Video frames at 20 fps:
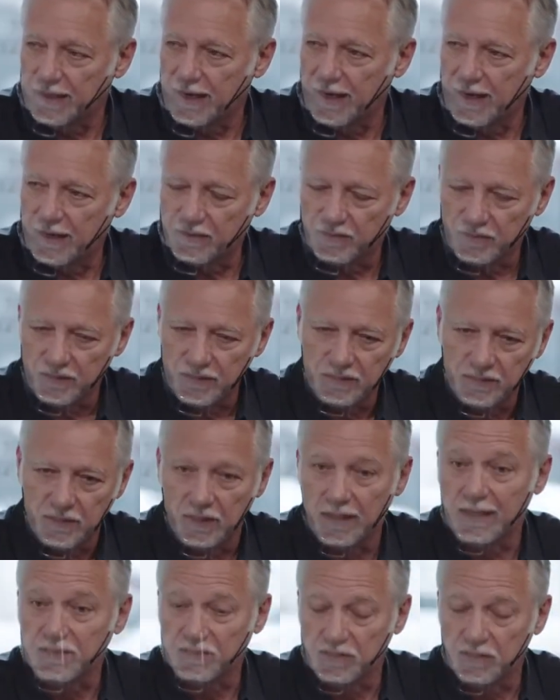Catharines,
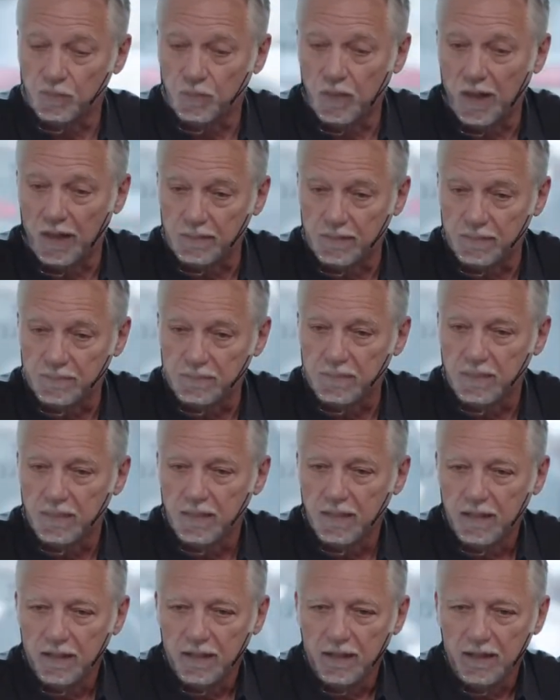actually at Welland,
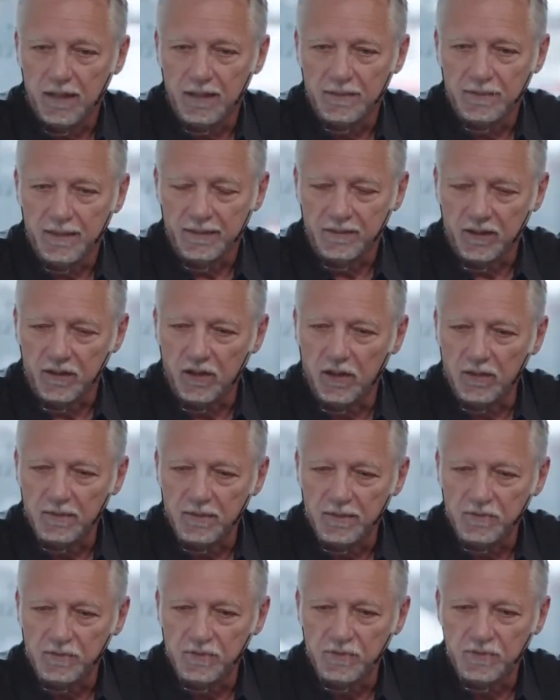Niagara
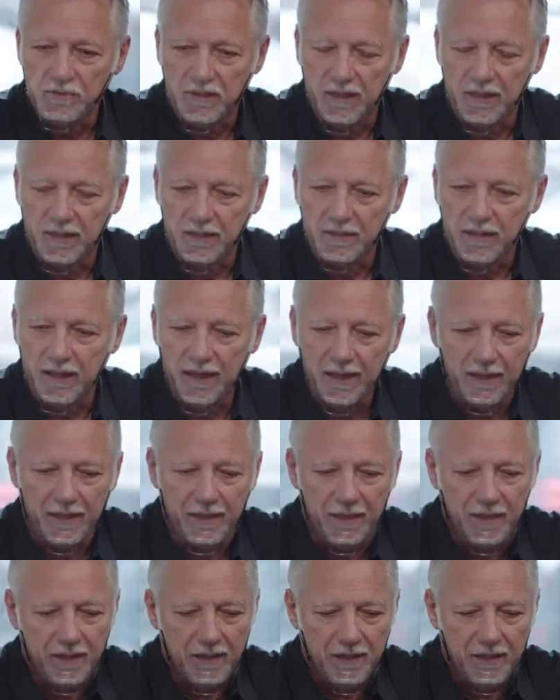College, who said, hey,